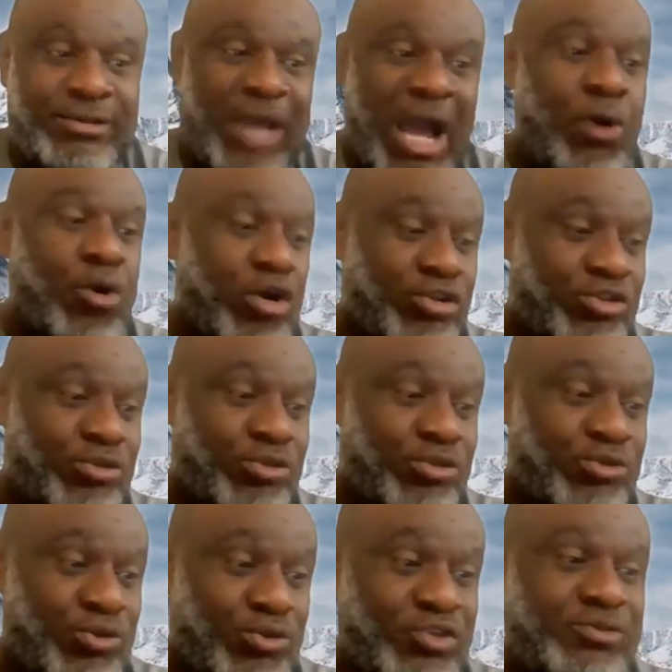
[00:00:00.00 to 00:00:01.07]
I will continue
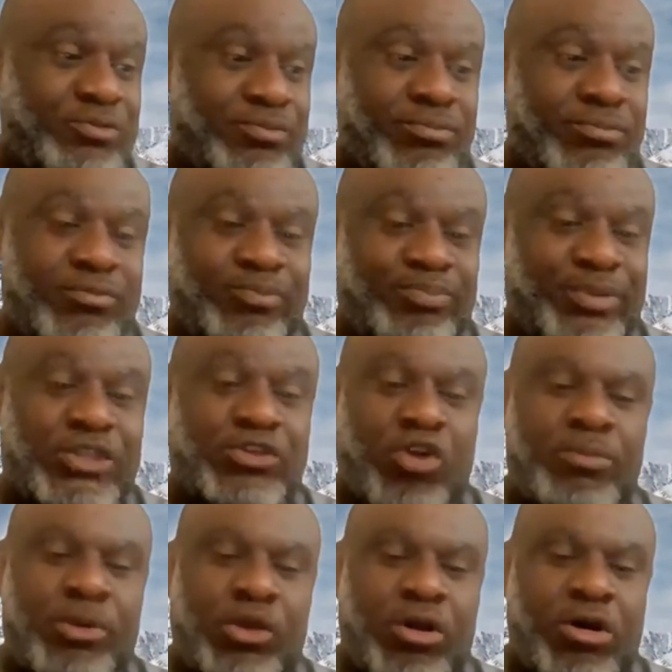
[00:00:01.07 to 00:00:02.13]
to use
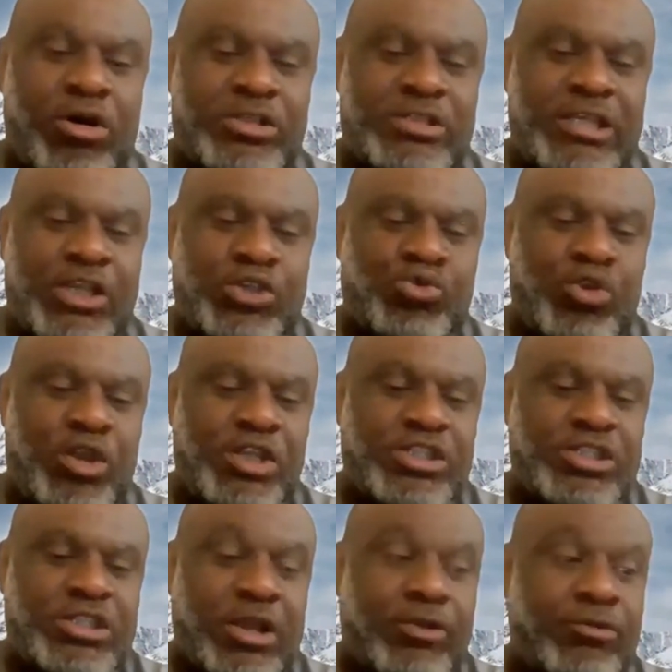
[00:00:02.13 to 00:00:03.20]
Bitcoin because it's
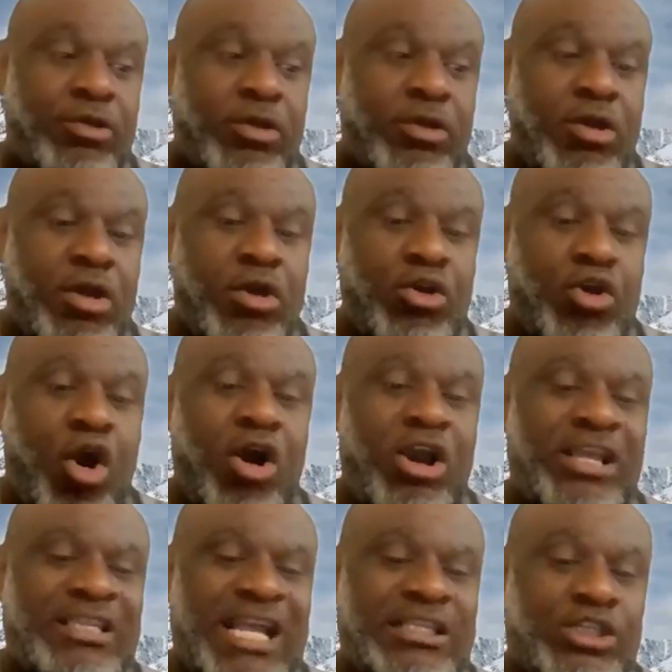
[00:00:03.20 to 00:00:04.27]
the
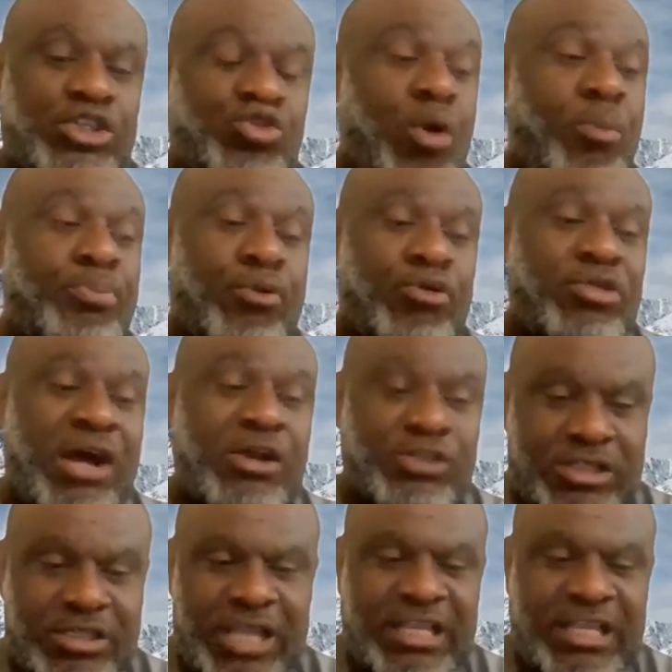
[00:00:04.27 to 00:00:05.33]
coin that is so
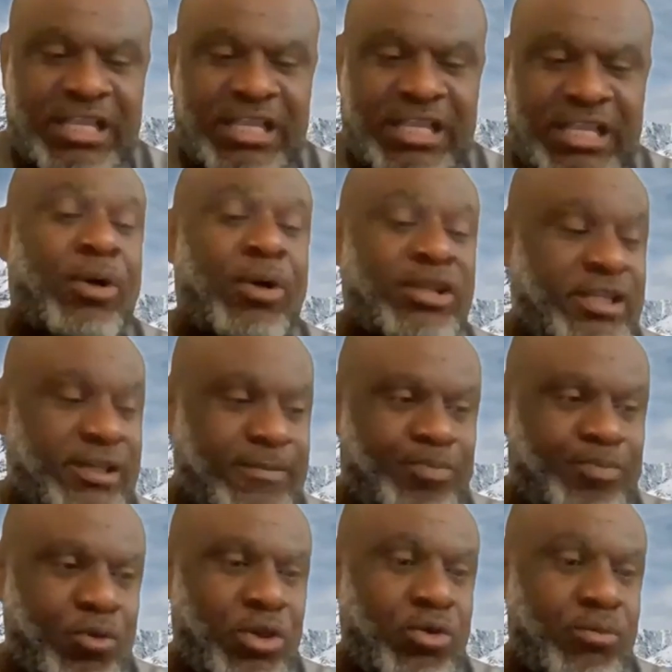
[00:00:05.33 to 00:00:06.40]
pronounced that everybody,
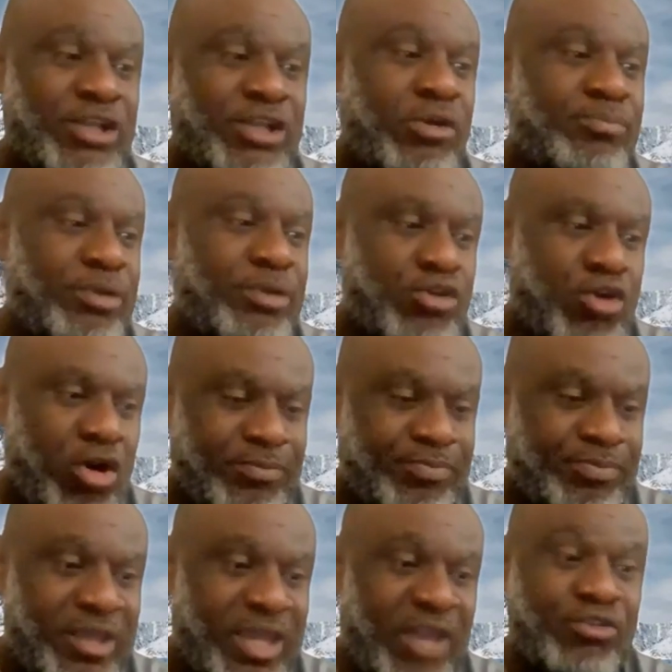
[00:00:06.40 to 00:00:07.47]
when you mention
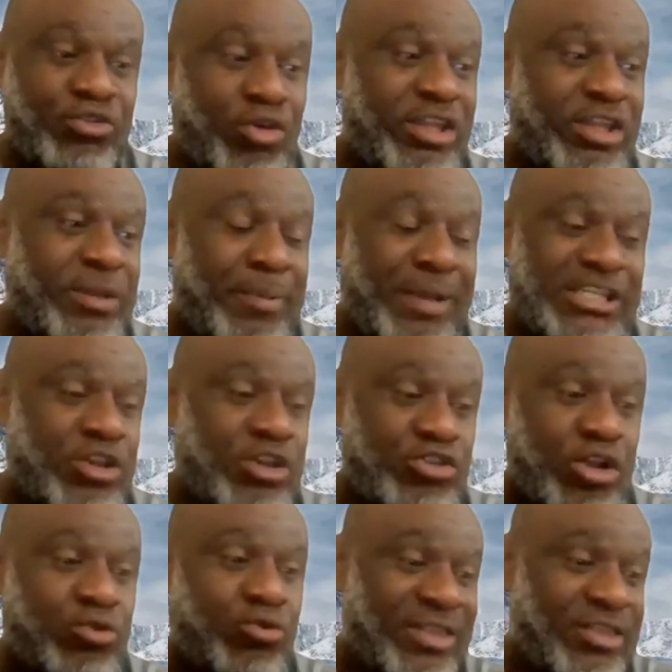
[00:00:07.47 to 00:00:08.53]
Bitcoin, even though the person does
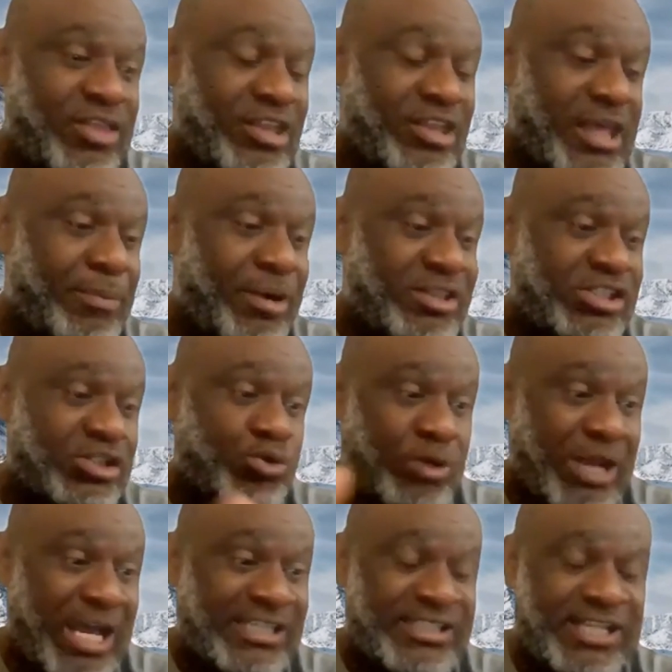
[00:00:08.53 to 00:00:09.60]
not know anything about
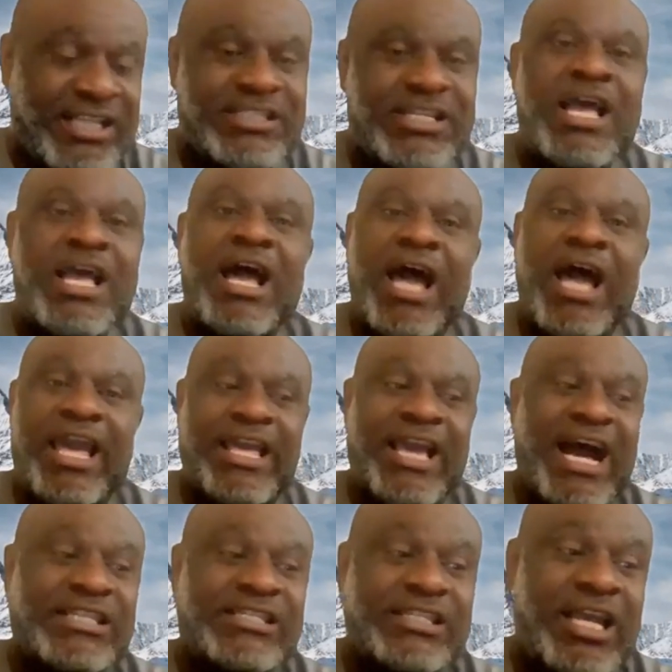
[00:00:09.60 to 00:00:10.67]
digital assets, he
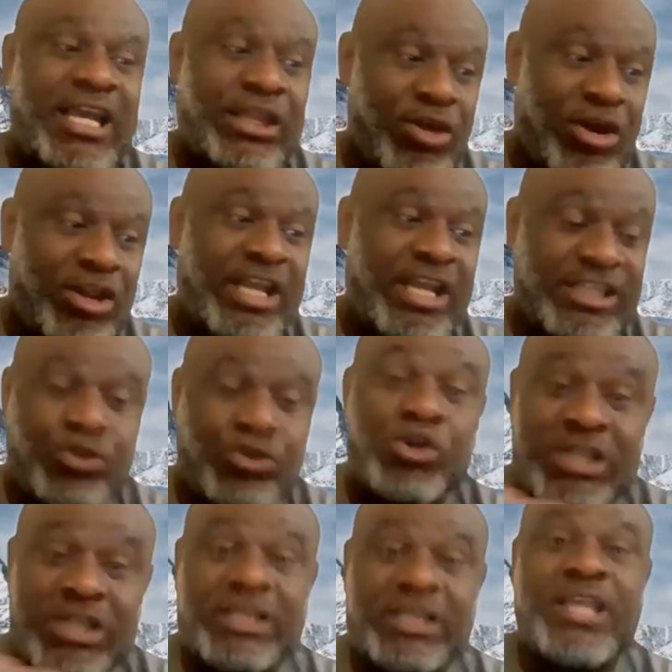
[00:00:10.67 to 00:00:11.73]
has a knowledge, he
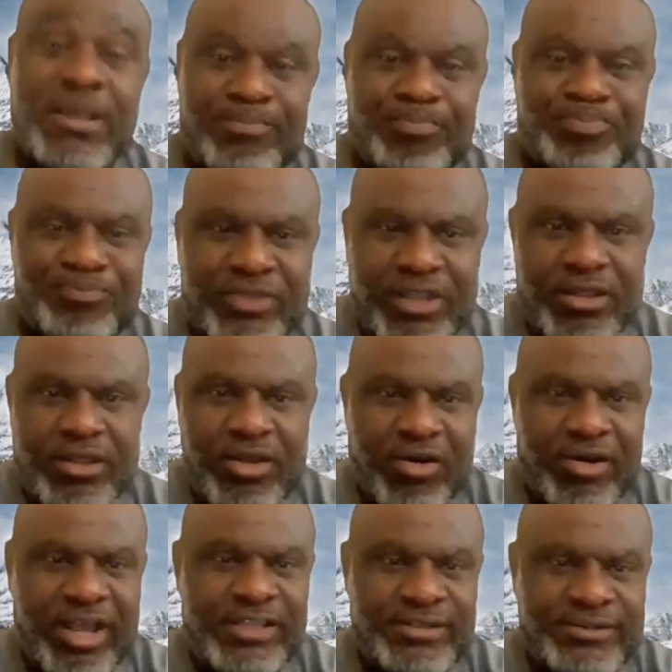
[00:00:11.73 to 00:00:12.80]
knows the name,
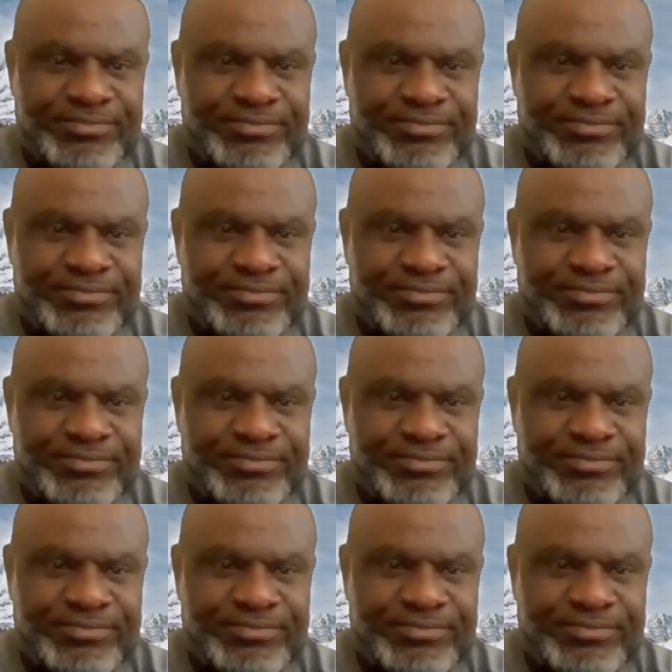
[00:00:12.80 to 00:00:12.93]
all right?